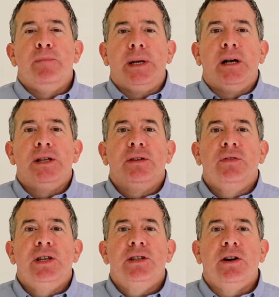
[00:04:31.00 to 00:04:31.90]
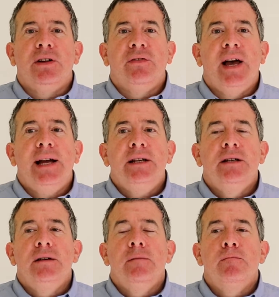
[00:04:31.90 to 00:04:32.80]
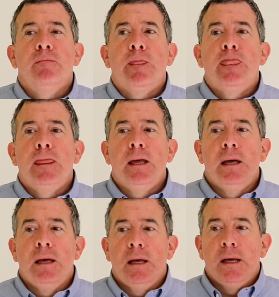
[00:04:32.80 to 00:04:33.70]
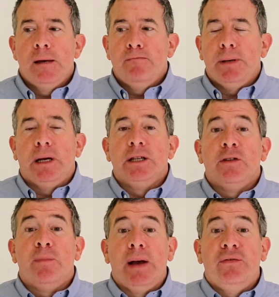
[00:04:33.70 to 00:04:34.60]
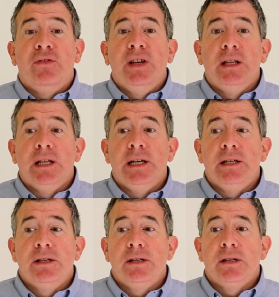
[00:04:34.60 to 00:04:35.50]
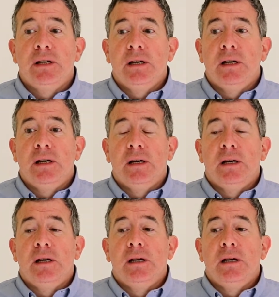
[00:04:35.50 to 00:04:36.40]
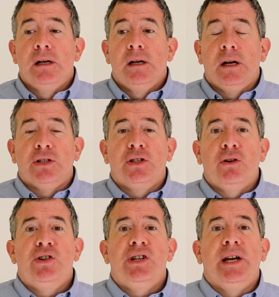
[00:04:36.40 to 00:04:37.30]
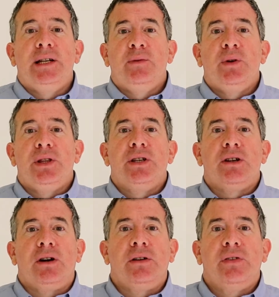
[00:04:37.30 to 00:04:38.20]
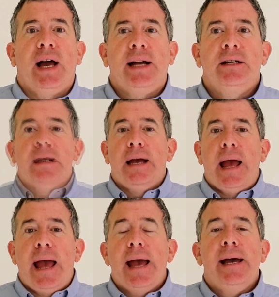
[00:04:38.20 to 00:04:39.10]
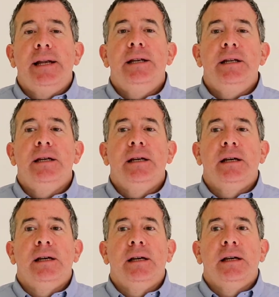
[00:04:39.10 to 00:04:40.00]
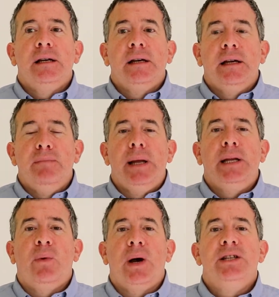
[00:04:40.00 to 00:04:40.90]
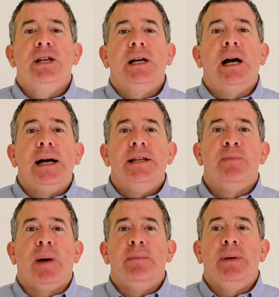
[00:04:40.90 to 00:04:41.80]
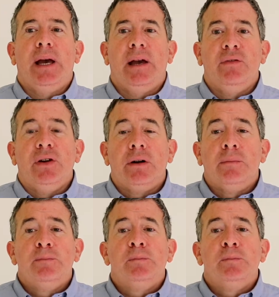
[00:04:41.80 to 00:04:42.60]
because of this artifact, because of my feelings associated with this artifact, and in many ways it guides my behavior.